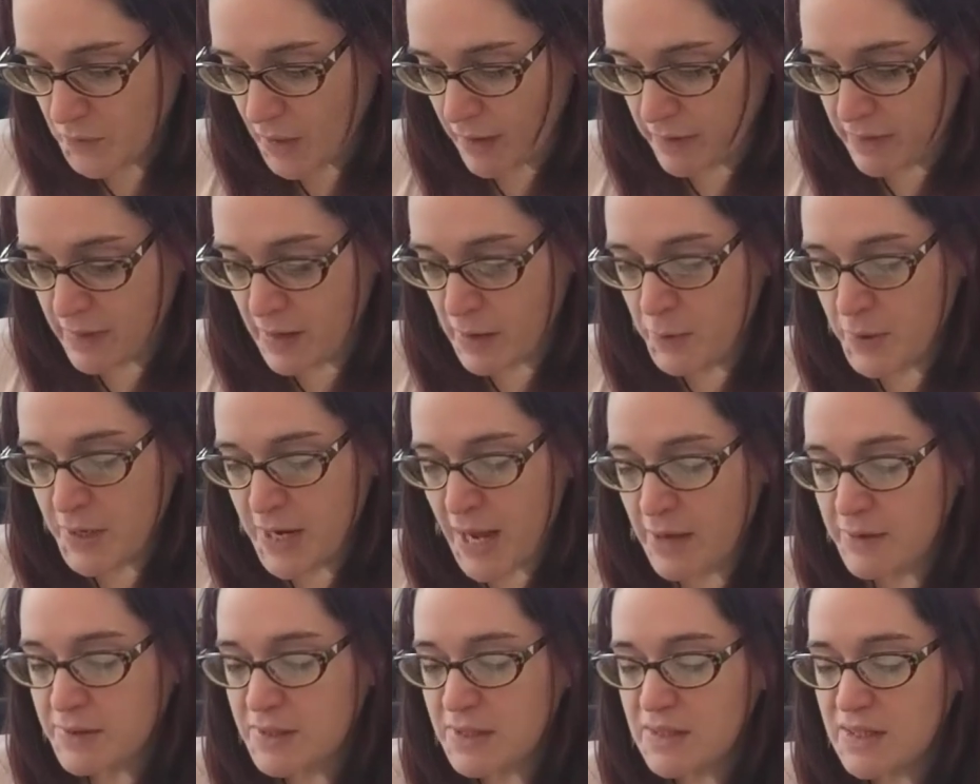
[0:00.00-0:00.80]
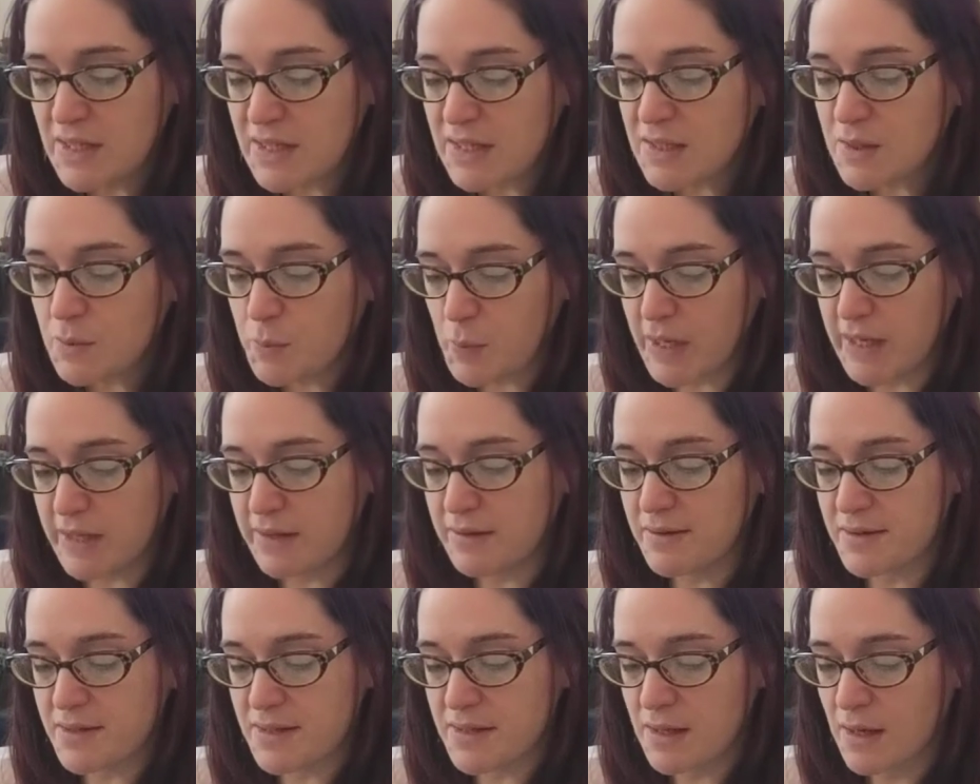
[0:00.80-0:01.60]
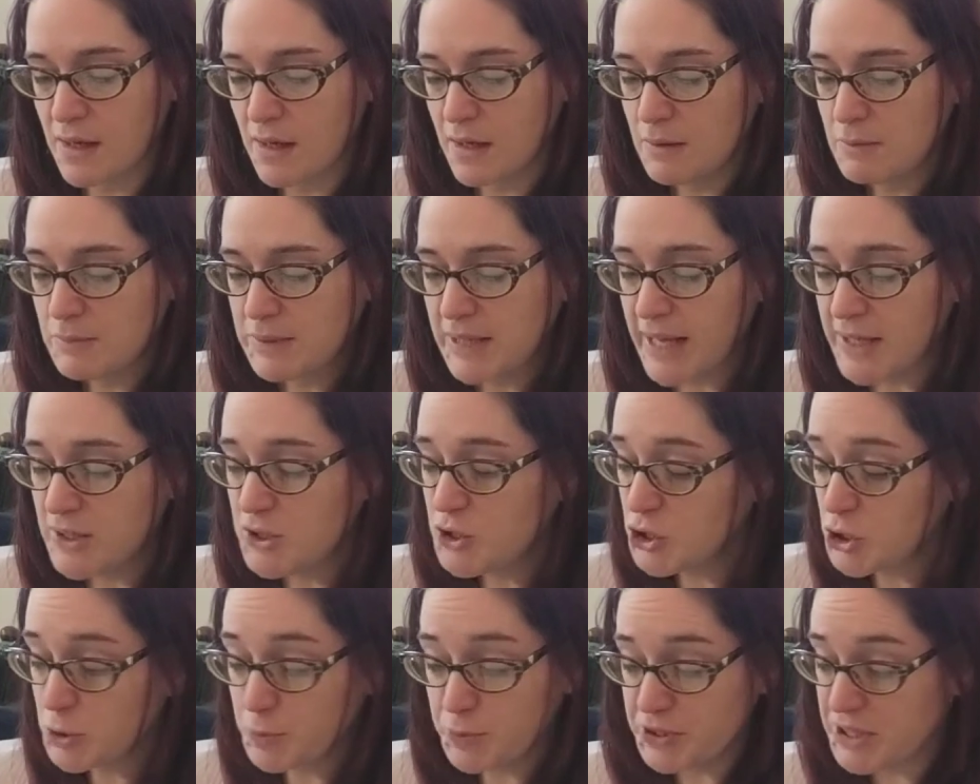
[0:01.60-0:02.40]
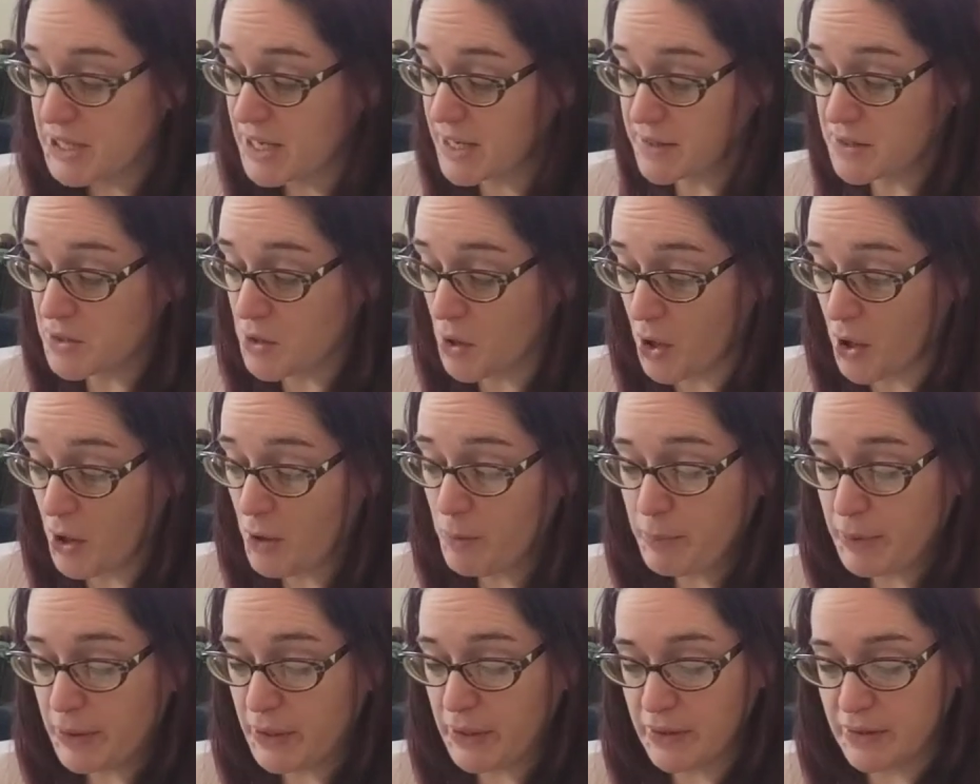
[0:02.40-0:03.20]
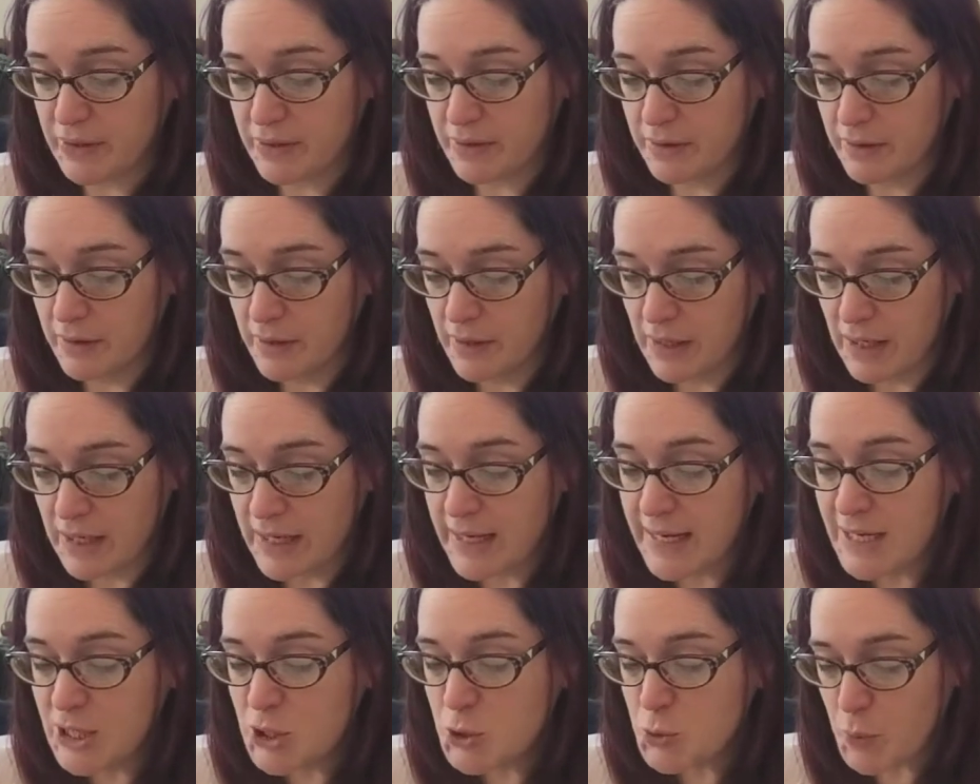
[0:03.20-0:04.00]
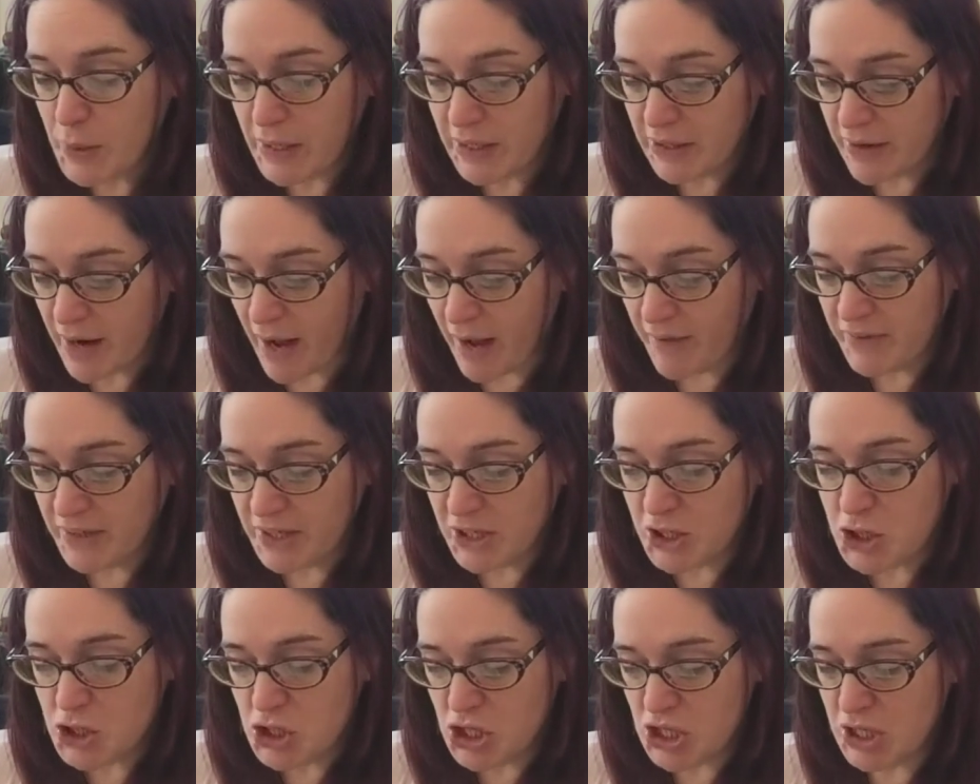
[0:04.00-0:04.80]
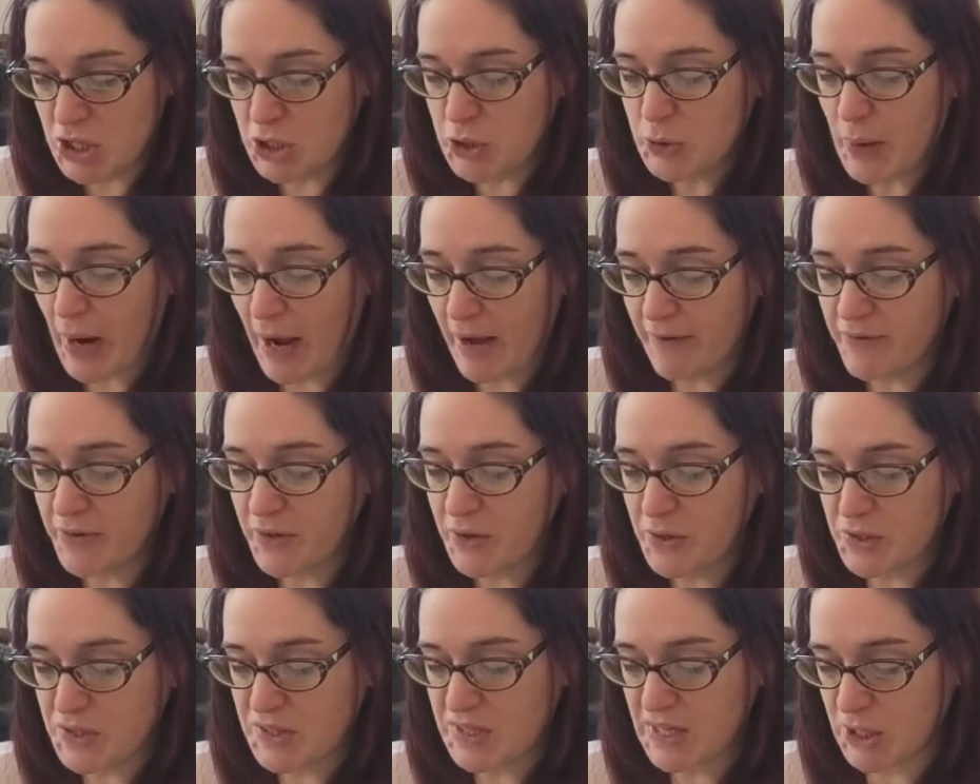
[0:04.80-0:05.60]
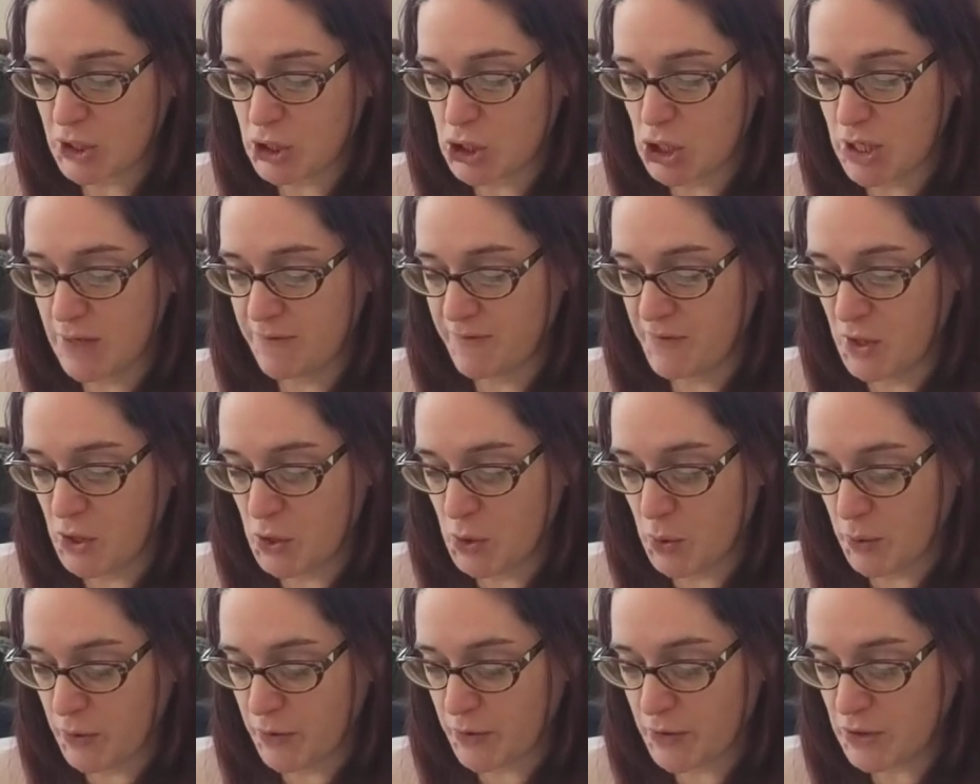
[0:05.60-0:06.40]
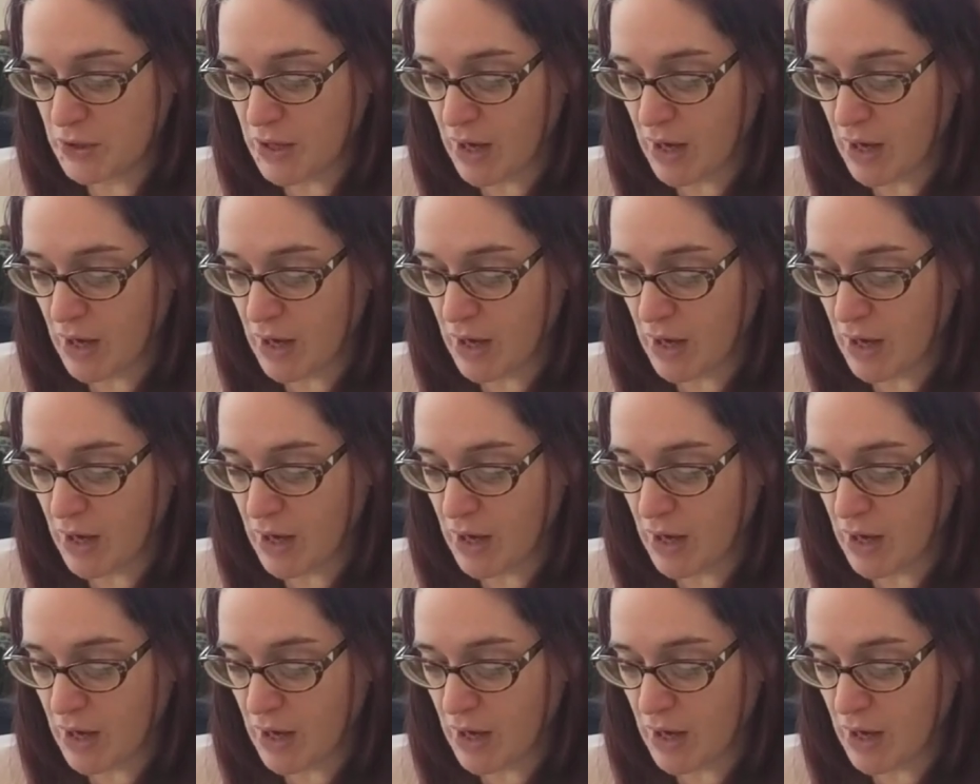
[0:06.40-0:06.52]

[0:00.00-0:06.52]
There were now 6 weirs, pledged to protect all Pern, each weir having a geographical section of the northern